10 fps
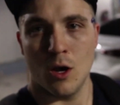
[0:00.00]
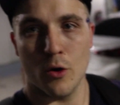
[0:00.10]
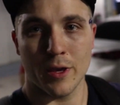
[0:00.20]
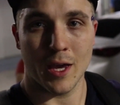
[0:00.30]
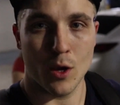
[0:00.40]

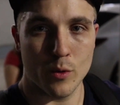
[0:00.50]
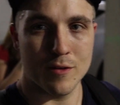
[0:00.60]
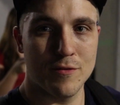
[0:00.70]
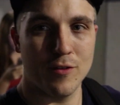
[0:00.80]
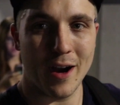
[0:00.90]
Okay,
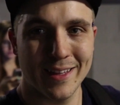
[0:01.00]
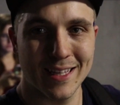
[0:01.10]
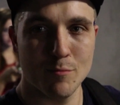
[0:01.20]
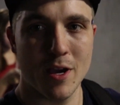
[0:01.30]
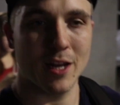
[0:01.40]
we
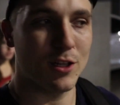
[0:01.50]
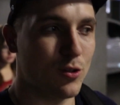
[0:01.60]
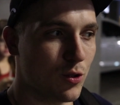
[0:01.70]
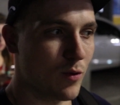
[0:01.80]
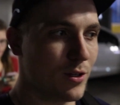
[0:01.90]
finally made it
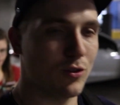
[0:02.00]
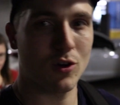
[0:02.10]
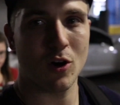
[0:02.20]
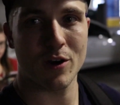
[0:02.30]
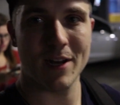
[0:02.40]
to the rental
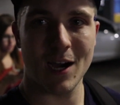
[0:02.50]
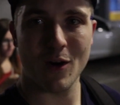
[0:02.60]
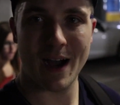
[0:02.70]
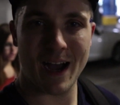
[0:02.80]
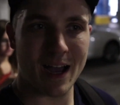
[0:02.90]
car.
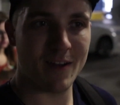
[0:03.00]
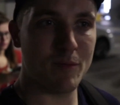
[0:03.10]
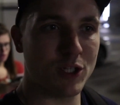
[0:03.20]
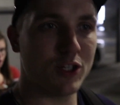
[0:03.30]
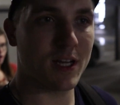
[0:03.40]
Now, I have
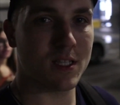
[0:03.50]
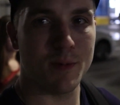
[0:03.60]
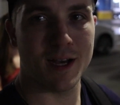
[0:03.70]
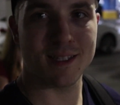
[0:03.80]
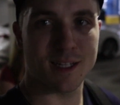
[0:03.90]
mentioned to you guys in the
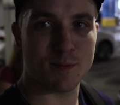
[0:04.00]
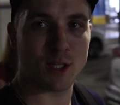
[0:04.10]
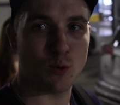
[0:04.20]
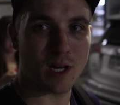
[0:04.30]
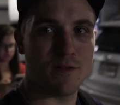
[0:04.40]
past that it's
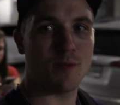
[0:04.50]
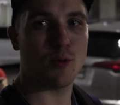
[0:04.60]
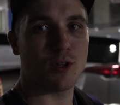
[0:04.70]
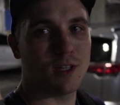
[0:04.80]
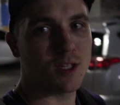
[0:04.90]
my 25th
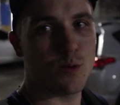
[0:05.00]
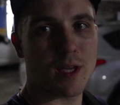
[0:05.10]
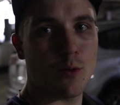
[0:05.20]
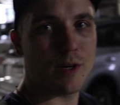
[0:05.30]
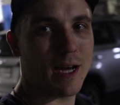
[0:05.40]
birthday this
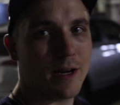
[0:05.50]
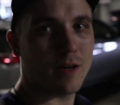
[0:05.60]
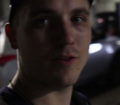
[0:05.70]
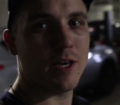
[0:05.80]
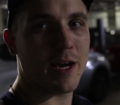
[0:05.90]
weekend, and we're down
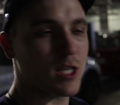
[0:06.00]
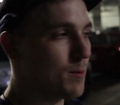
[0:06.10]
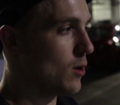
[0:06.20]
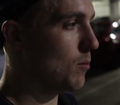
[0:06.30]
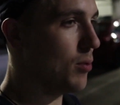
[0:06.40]
here for the
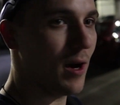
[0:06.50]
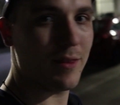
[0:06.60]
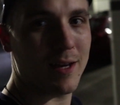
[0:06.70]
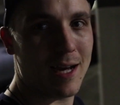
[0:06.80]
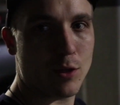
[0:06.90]
expo,
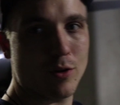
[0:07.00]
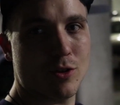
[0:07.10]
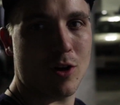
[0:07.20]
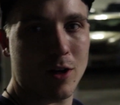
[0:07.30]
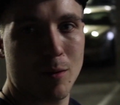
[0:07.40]
but the guy at the
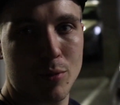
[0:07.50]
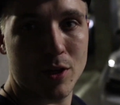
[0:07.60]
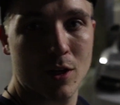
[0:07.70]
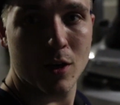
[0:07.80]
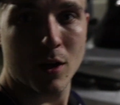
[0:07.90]
rental car company